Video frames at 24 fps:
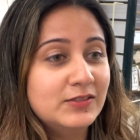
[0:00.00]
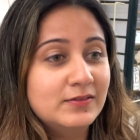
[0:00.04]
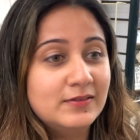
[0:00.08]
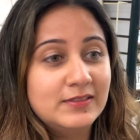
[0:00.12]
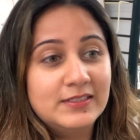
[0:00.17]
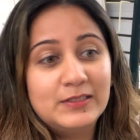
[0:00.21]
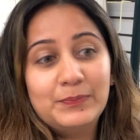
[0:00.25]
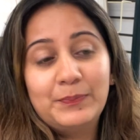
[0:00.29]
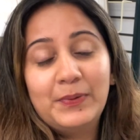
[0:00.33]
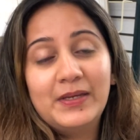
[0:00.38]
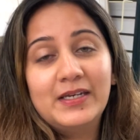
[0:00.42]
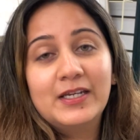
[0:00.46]

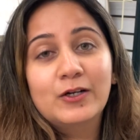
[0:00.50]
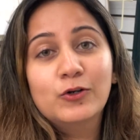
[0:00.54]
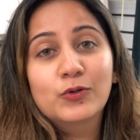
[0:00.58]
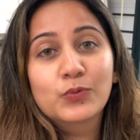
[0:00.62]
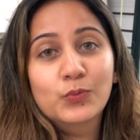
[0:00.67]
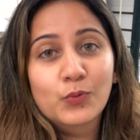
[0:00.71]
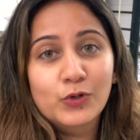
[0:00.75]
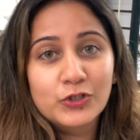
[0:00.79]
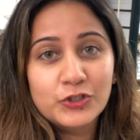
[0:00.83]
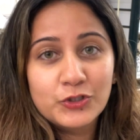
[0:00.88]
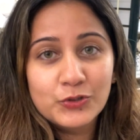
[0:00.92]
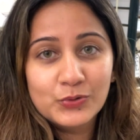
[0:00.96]
depending on
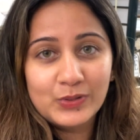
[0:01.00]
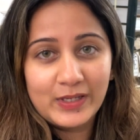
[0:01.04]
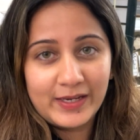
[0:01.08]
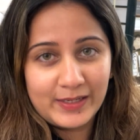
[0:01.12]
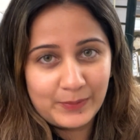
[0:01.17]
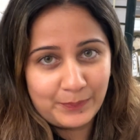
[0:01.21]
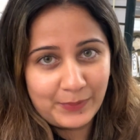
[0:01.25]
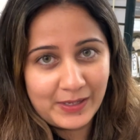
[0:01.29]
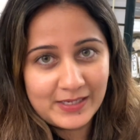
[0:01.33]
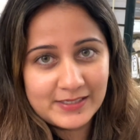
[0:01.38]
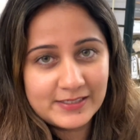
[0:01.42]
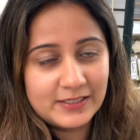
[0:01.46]
what you
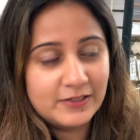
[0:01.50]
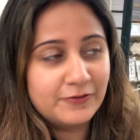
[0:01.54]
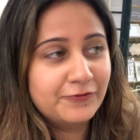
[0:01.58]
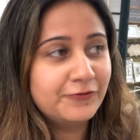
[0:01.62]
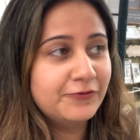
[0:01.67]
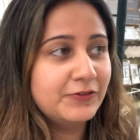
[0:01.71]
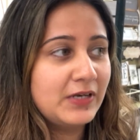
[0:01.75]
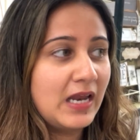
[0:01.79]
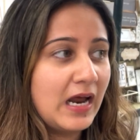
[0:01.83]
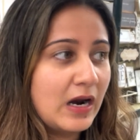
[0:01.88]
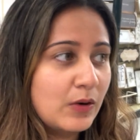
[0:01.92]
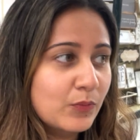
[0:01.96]
like painting,
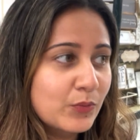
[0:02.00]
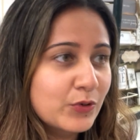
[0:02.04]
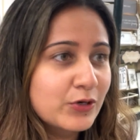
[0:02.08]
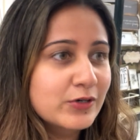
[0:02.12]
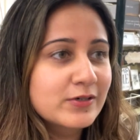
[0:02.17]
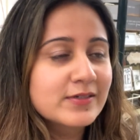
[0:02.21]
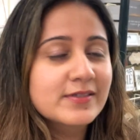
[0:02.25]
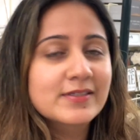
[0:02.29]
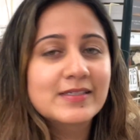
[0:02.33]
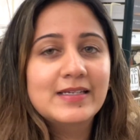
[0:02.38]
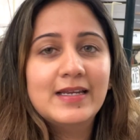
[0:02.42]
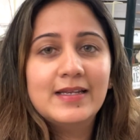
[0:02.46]

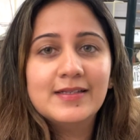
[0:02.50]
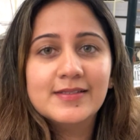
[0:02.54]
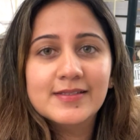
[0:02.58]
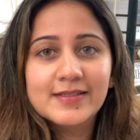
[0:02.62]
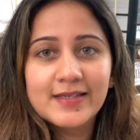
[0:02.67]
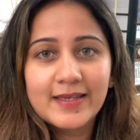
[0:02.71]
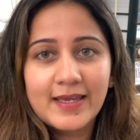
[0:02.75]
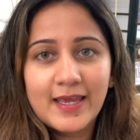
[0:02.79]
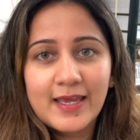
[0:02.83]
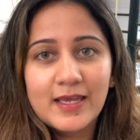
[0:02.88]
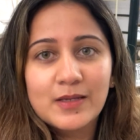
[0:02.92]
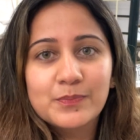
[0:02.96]
flowers,
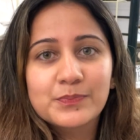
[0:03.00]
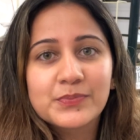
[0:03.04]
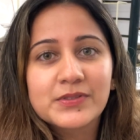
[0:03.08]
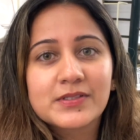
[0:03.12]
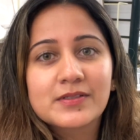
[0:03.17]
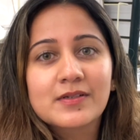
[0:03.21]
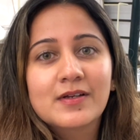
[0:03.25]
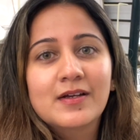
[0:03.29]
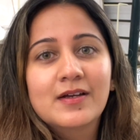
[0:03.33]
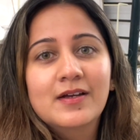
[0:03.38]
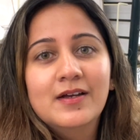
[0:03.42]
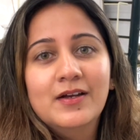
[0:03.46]

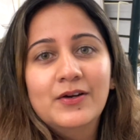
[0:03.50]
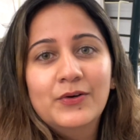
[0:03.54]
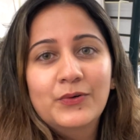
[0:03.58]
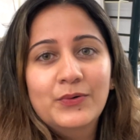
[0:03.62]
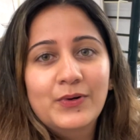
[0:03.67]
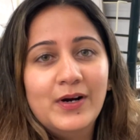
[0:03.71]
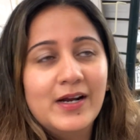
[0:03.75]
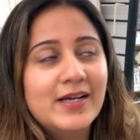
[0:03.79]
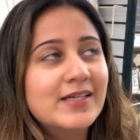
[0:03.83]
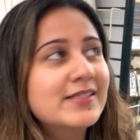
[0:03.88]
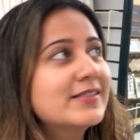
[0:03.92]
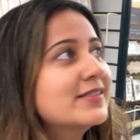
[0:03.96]
landscapes,
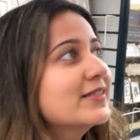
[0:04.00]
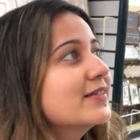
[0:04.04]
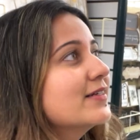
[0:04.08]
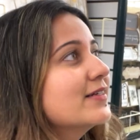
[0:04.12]
right?